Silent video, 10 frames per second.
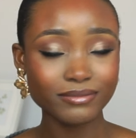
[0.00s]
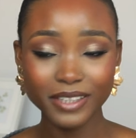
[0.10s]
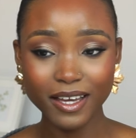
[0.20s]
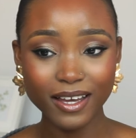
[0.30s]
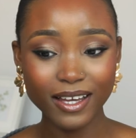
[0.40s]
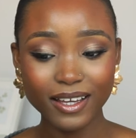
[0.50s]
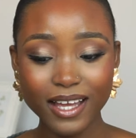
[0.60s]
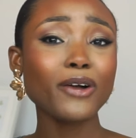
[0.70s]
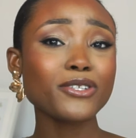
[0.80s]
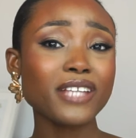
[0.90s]
Yeah.
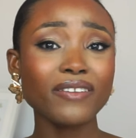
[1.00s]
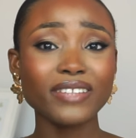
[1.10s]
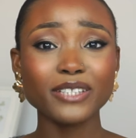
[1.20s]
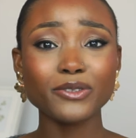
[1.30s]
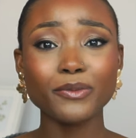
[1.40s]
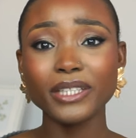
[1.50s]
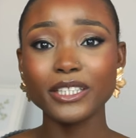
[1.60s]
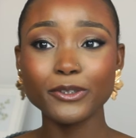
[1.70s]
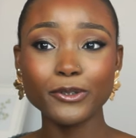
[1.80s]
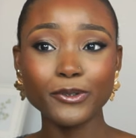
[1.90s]
I also have like some
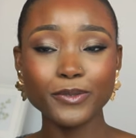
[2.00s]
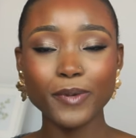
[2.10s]
mini goals,